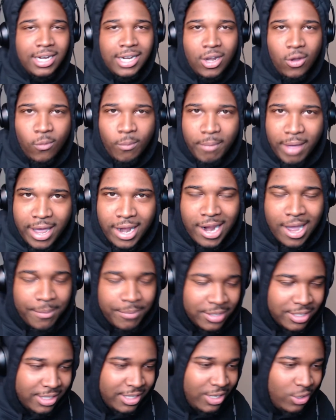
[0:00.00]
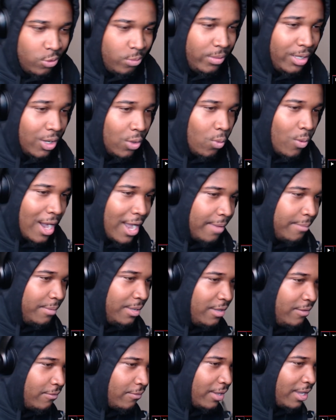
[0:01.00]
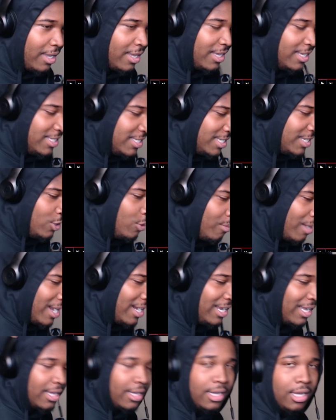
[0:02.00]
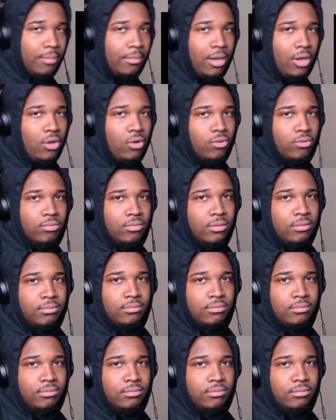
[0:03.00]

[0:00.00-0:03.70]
It don't matter. I'ma still be a YB fan until my nigga come home.